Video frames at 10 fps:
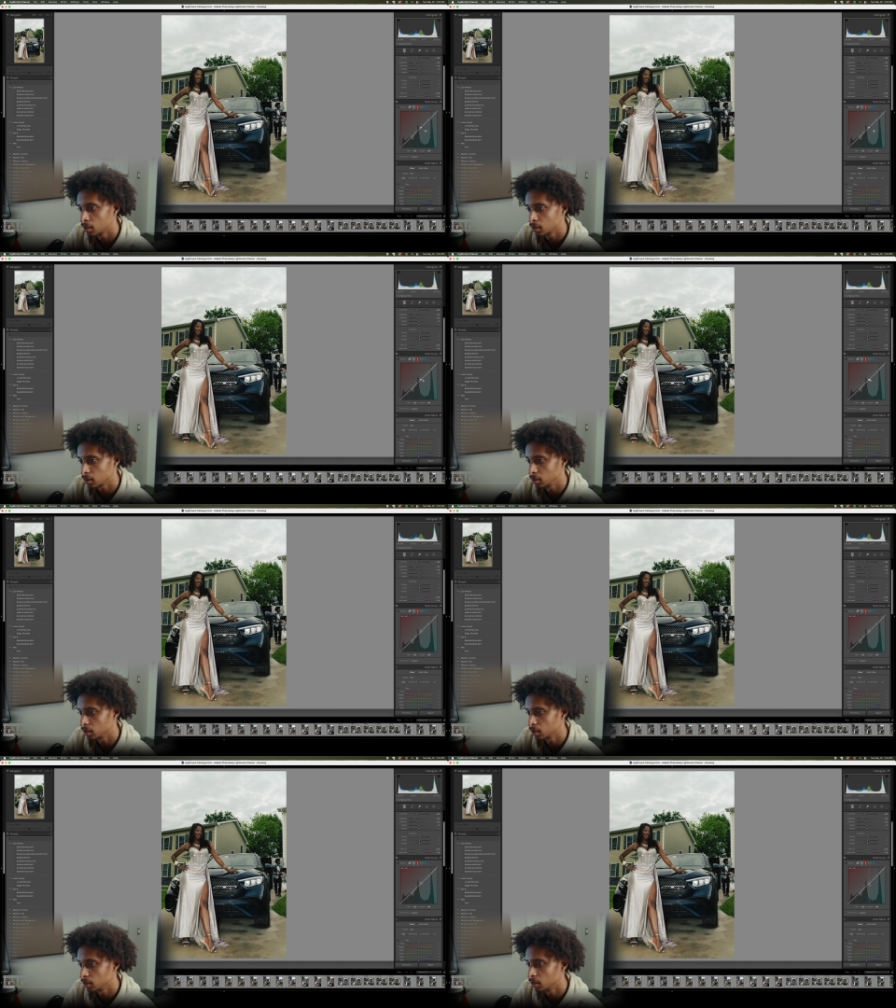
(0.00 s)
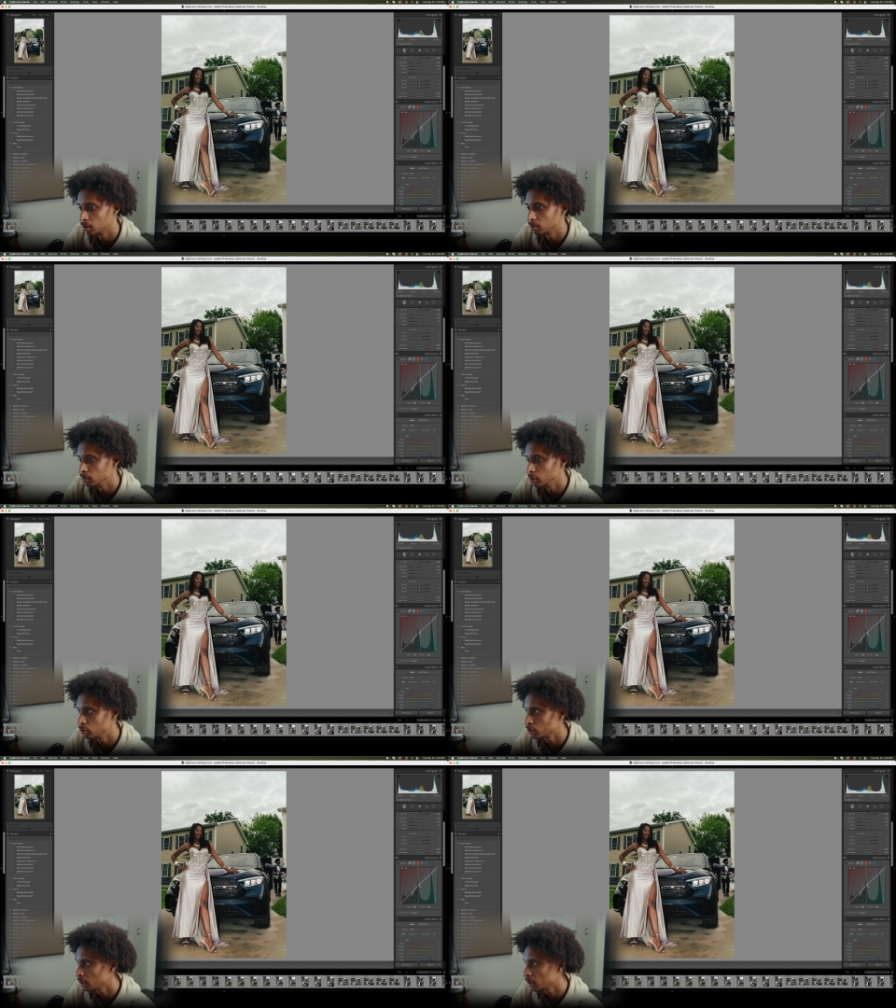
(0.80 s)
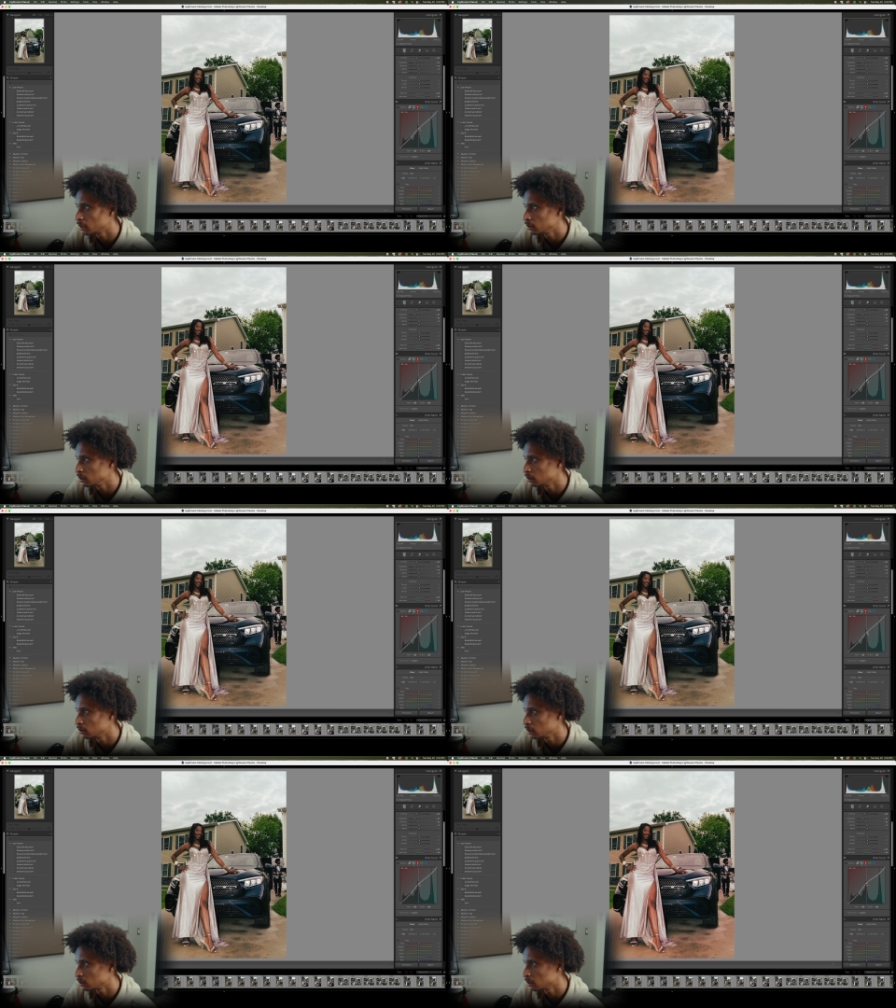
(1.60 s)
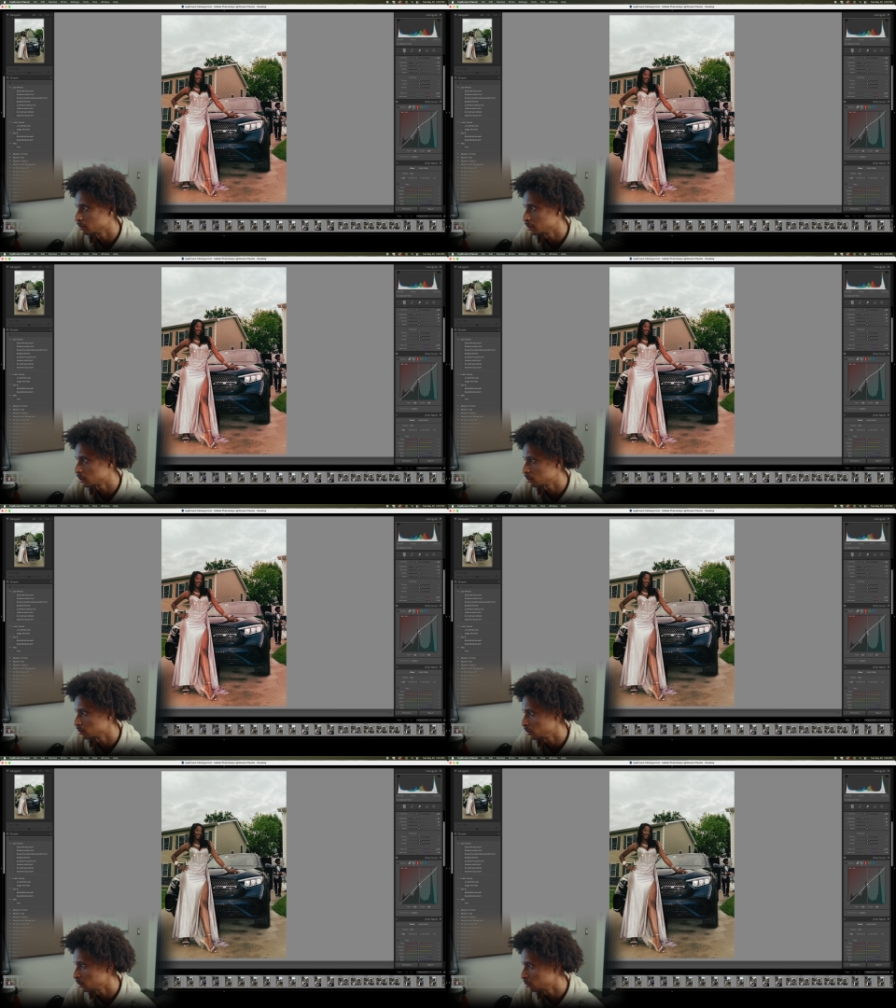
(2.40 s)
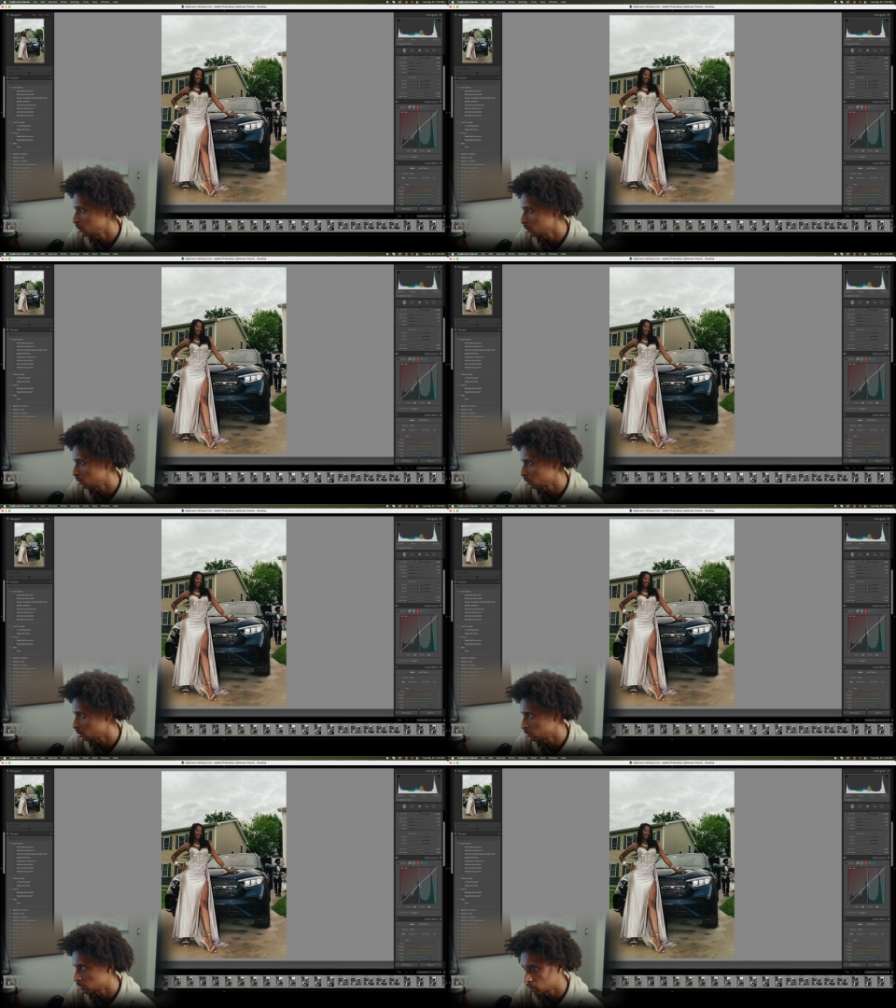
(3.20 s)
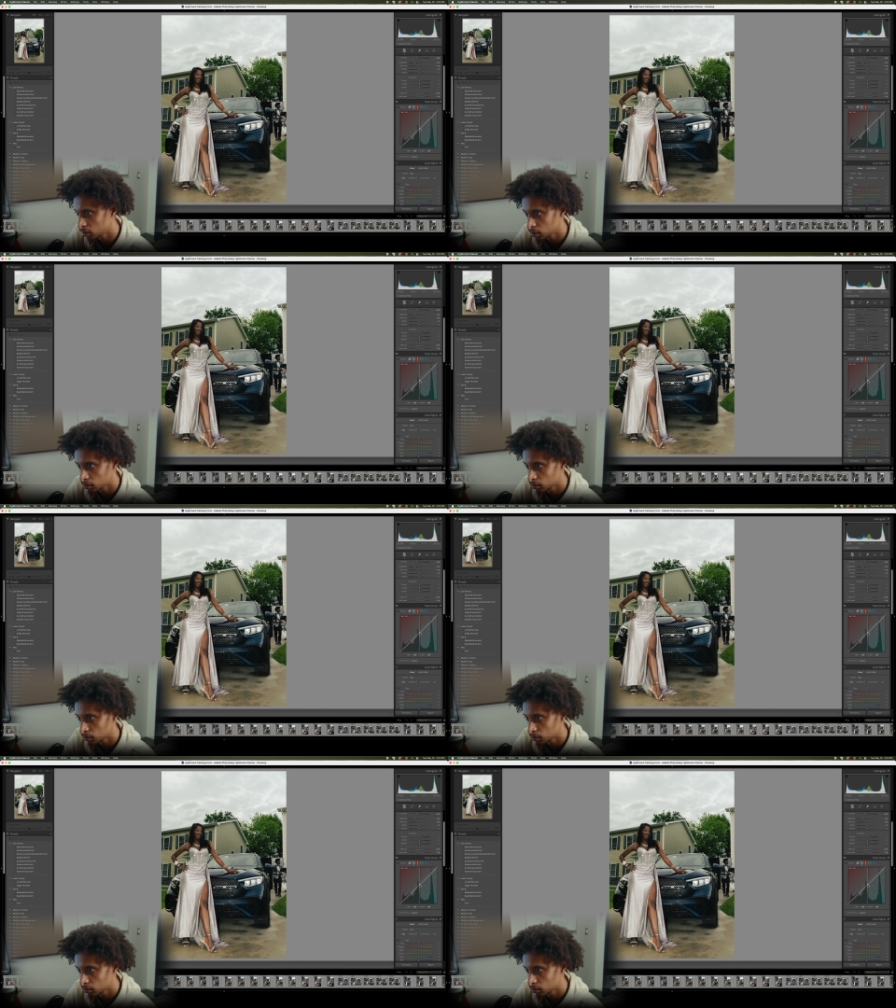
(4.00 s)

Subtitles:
so you can neutralize, like so the rest of your image isn't looking funky.